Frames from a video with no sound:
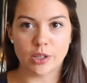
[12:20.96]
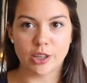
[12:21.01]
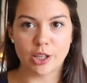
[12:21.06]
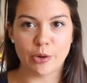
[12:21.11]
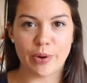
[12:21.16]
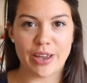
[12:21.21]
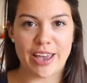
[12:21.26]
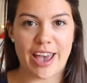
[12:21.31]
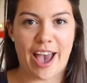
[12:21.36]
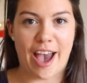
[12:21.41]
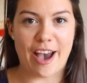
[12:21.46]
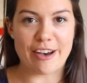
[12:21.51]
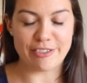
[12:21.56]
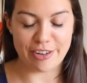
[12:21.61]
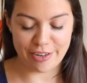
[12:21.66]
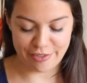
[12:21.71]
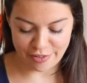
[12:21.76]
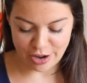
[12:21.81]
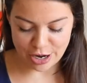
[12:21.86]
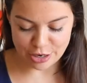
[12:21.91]
one that we have,
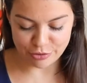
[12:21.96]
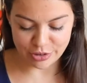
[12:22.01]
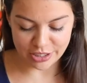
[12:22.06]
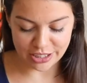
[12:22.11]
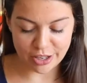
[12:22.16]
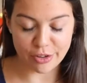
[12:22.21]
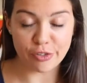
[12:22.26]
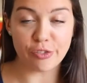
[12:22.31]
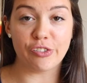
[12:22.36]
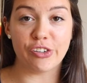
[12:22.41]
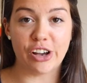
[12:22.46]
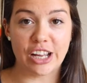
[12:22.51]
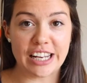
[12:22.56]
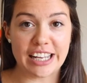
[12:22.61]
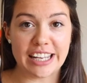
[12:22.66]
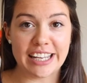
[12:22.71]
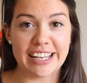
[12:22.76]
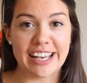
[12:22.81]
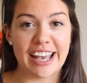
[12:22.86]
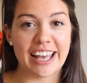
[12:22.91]
I find really
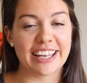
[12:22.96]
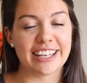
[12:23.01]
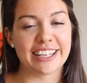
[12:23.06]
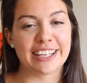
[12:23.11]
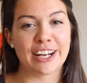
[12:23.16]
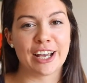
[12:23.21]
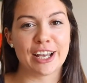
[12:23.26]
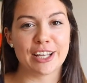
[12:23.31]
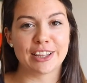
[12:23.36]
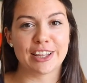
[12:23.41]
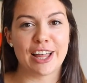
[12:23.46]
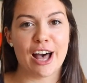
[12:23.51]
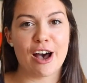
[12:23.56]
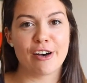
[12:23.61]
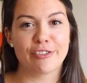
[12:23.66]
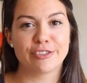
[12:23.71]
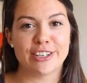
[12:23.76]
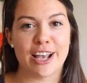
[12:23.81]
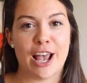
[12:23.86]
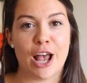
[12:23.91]
funny, and I
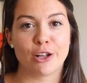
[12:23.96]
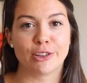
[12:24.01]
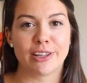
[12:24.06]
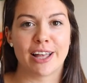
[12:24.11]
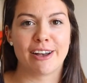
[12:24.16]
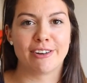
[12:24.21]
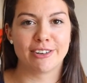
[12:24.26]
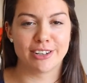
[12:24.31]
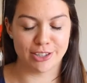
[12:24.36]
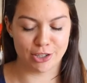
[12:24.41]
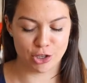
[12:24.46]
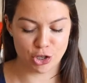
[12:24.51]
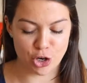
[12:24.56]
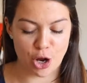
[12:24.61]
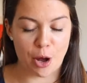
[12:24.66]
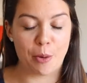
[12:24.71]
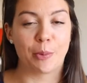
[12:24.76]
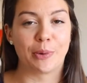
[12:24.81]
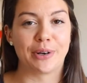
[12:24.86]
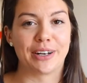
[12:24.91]
laughed out loud in the
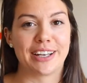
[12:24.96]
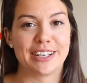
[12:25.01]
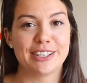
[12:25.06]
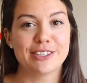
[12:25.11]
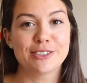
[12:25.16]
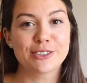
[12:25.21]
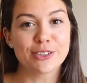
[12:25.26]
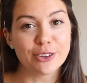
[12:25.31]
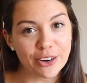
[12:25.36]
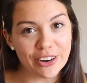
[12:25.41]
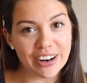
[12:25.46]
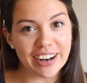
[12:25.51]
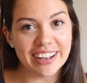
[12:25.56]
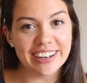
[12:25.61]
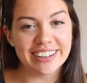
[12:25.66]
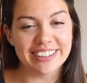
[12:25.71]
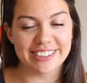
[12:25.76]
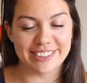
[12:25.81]
shop when I saw it,